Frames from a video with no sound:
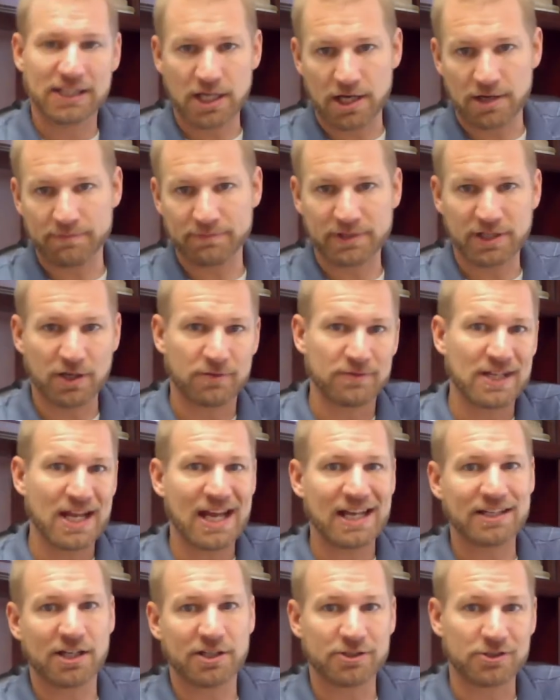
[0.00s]
come 900
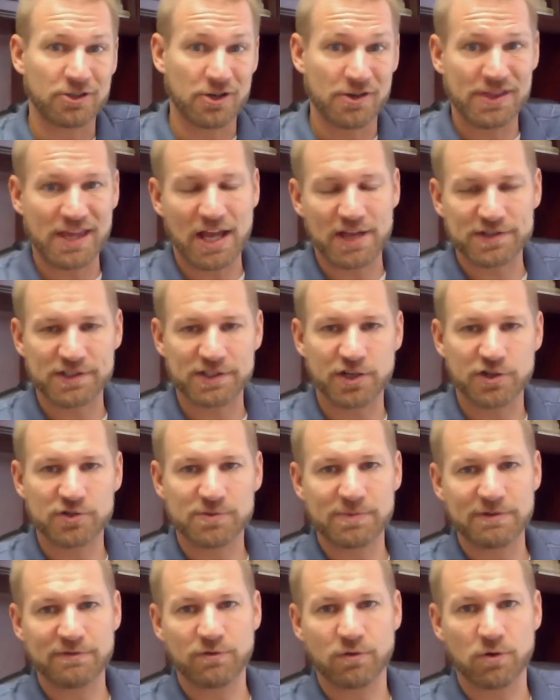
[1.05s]
or 1,000 years
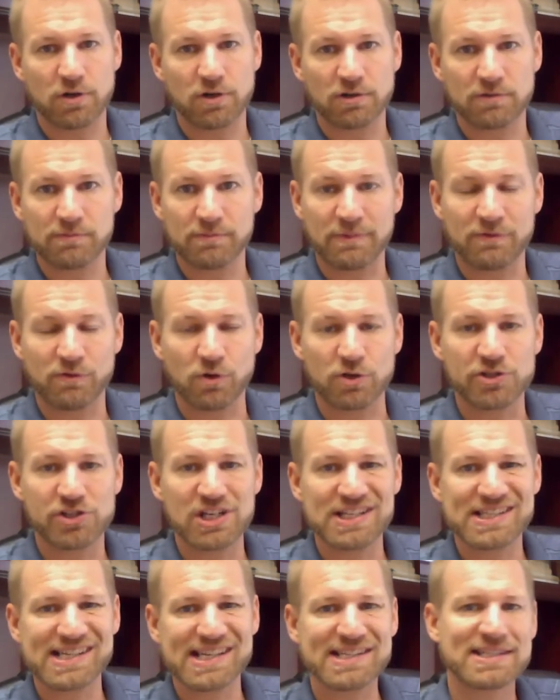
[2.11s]
before
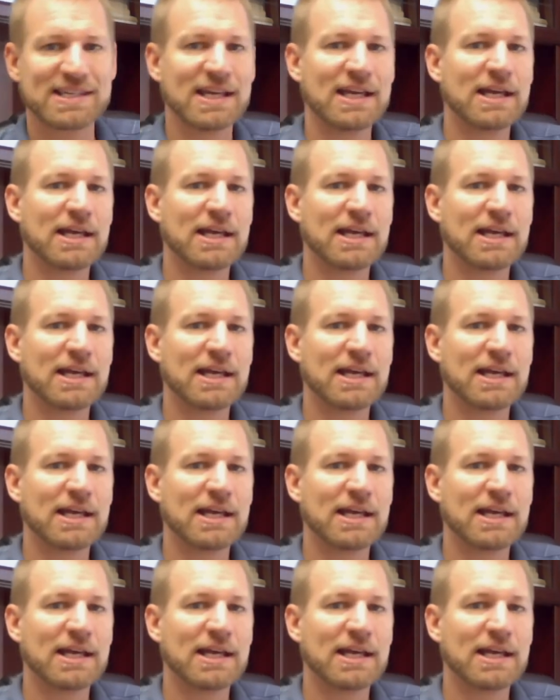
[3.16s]
Jesus